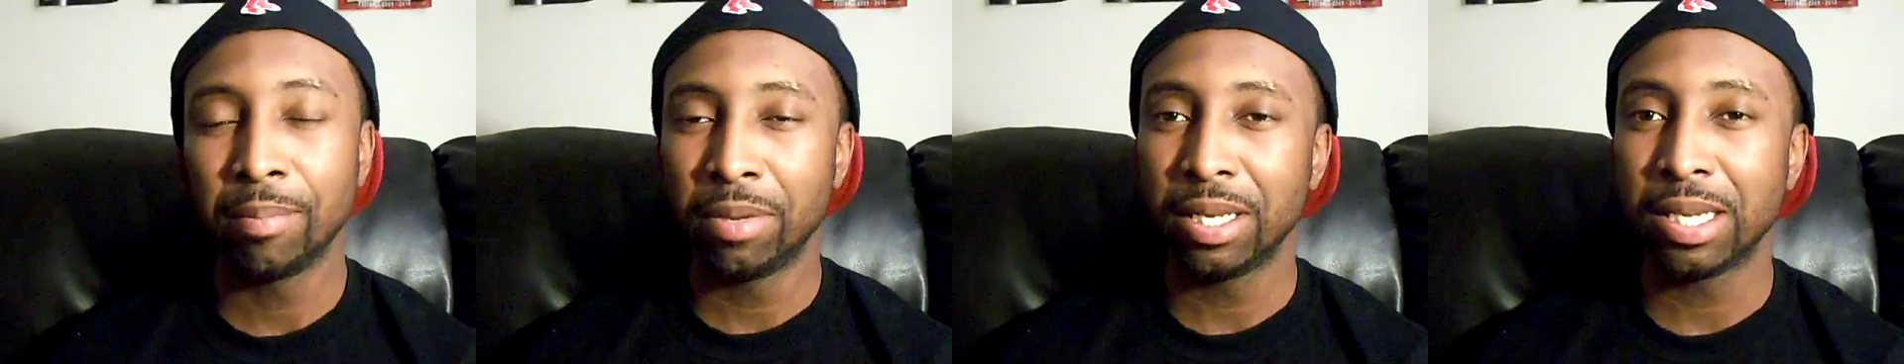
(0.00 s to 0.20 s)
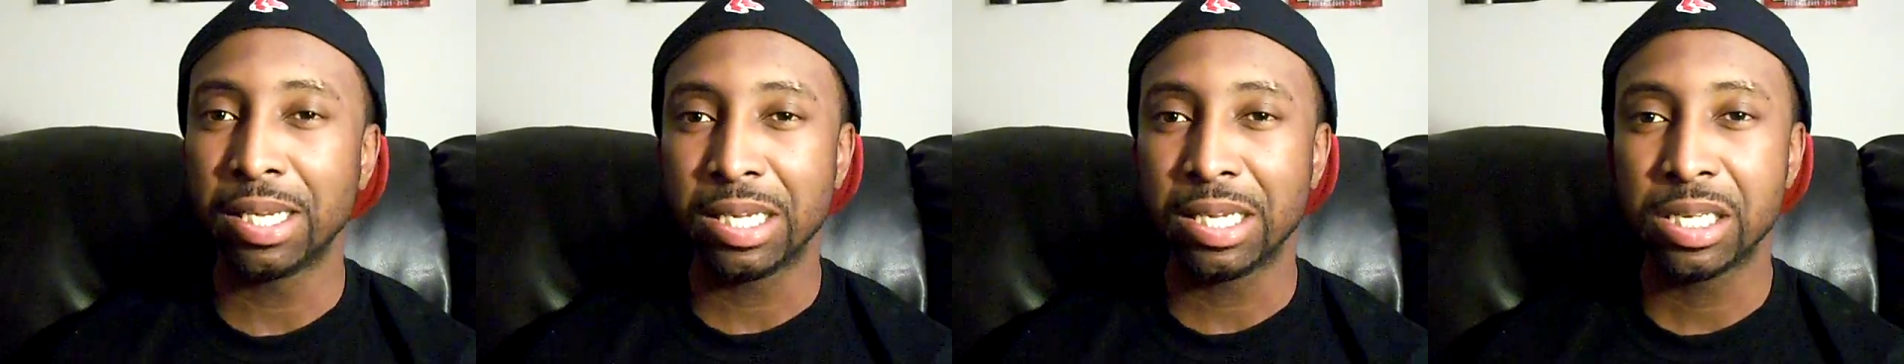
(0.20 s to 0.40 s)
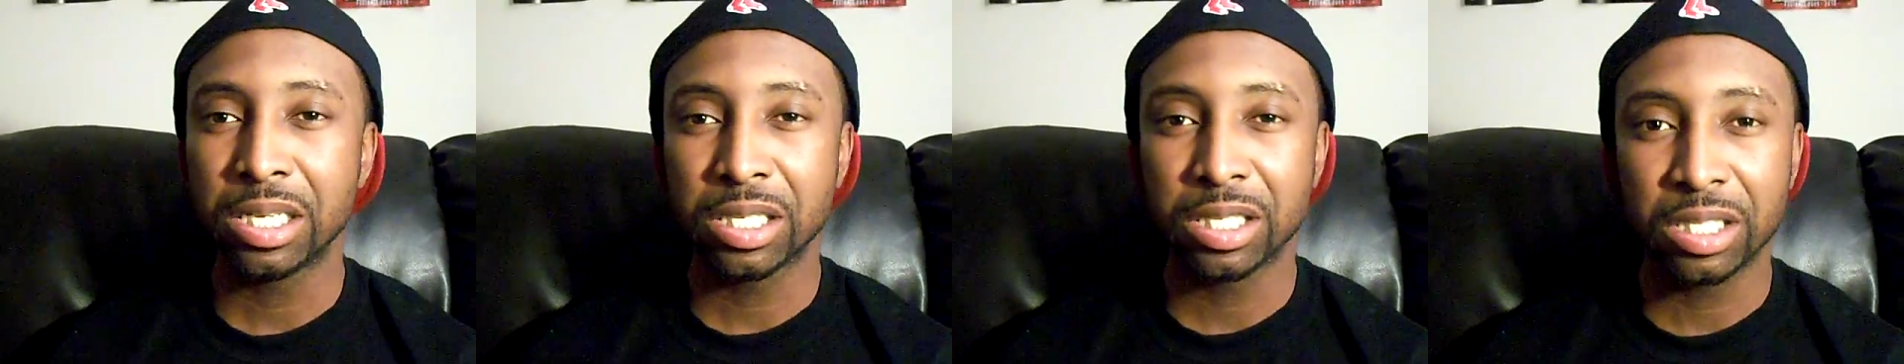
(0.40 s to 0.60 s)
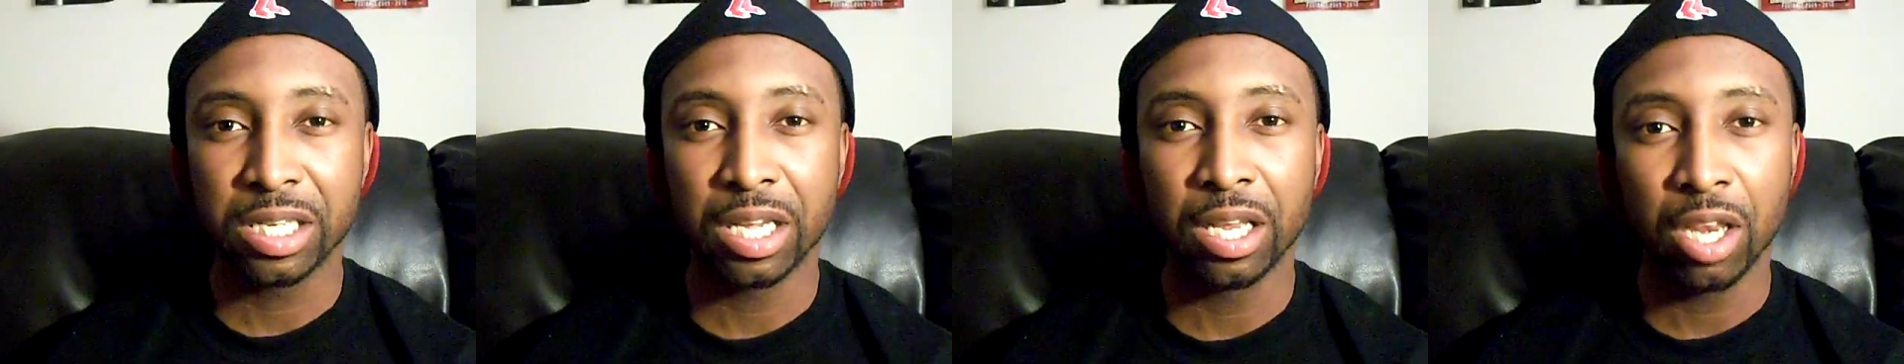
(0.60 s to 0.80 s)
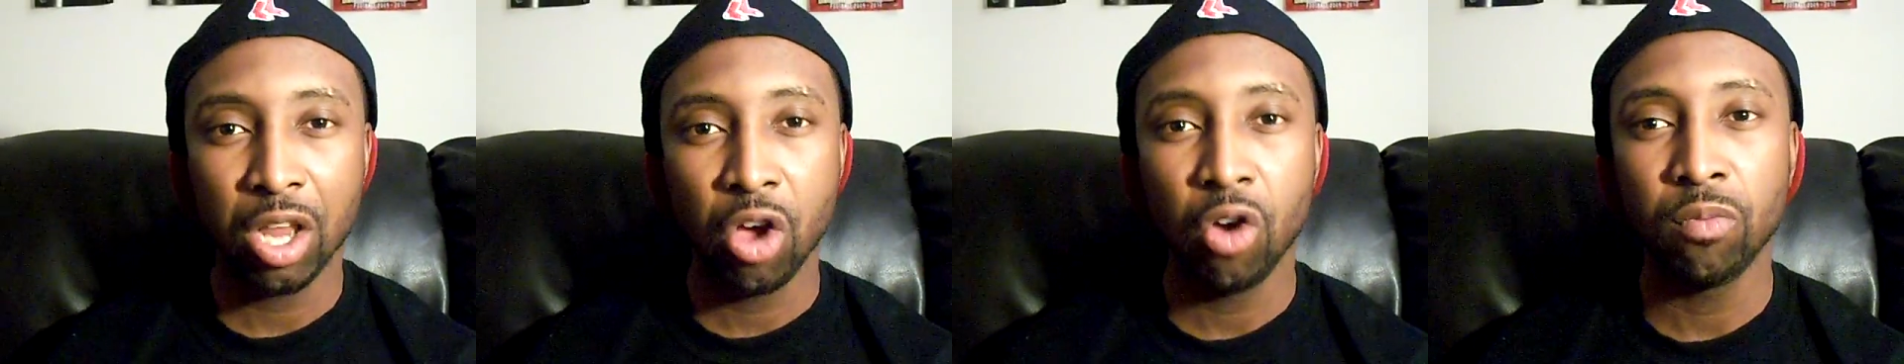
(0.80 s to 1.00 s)
But he's
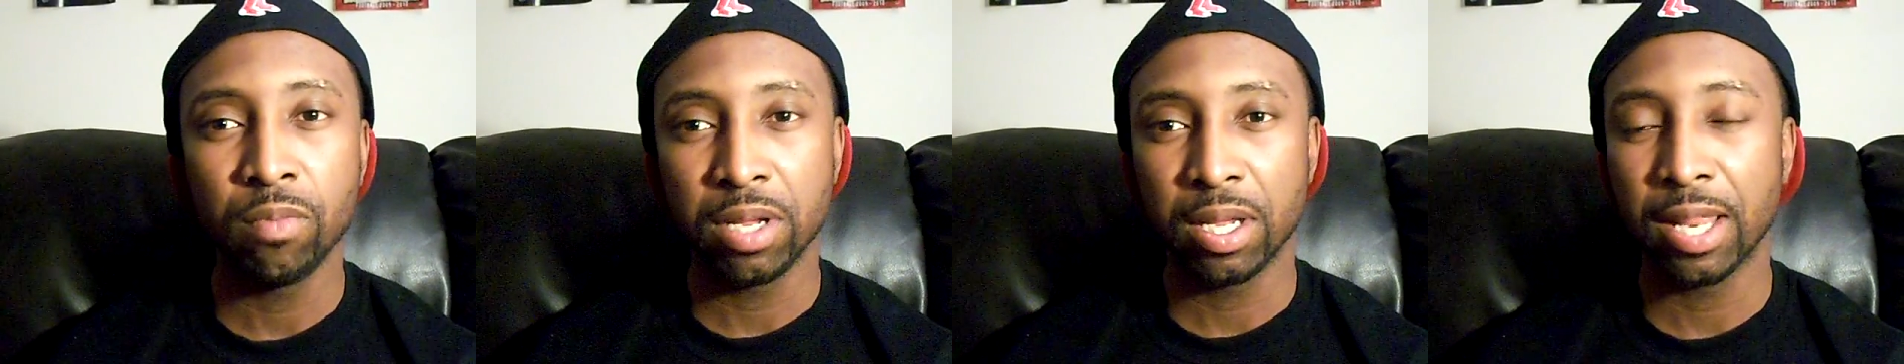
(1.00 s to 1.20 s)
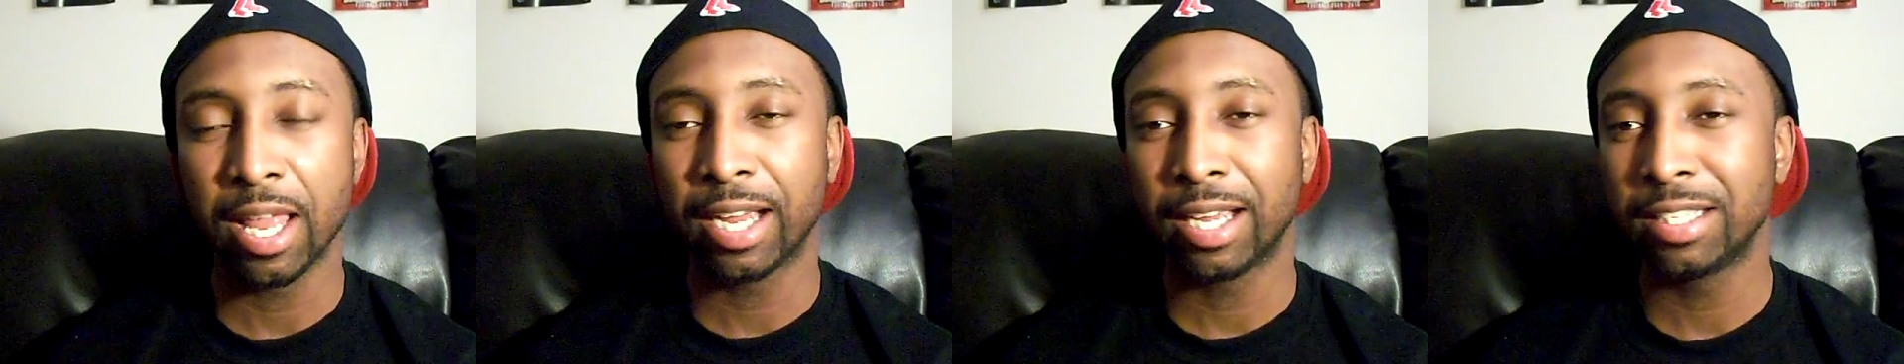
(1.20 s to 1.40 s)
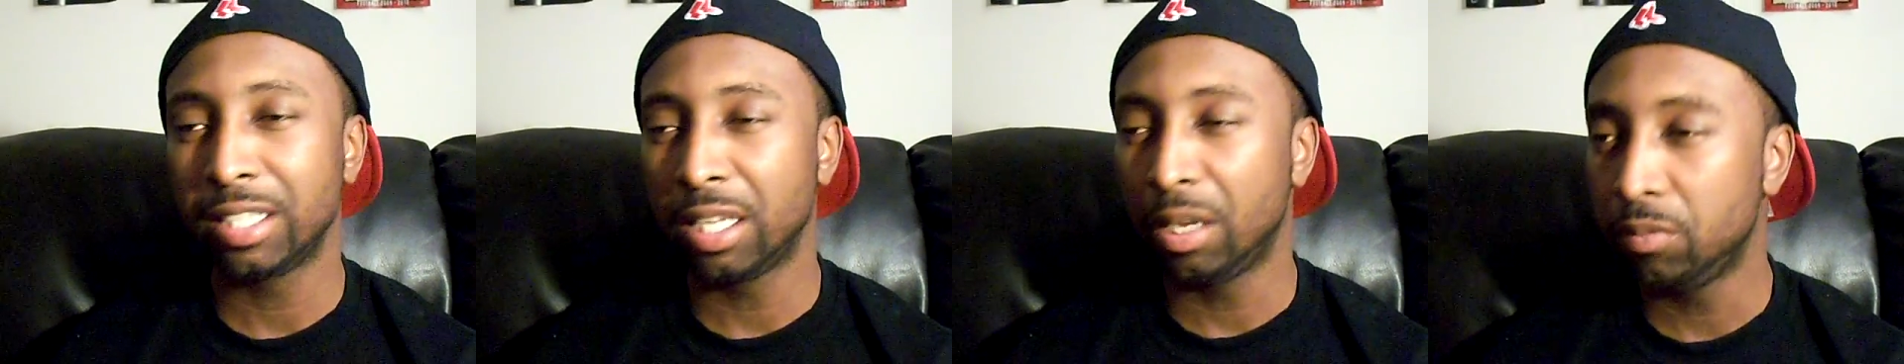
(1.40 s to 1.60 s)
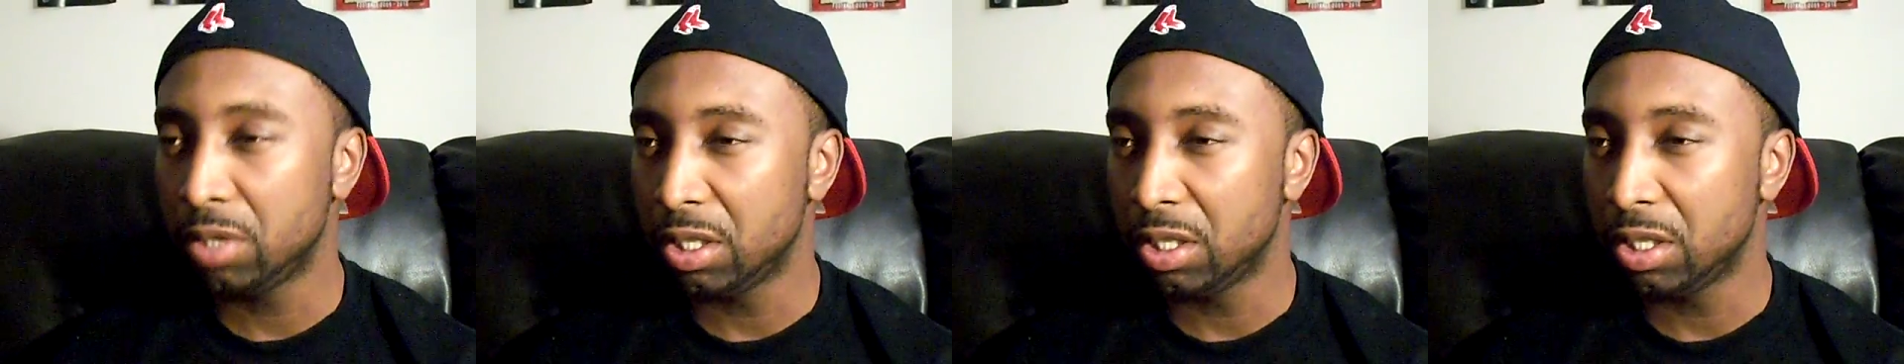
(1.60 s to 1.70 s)
still on me. Like I said,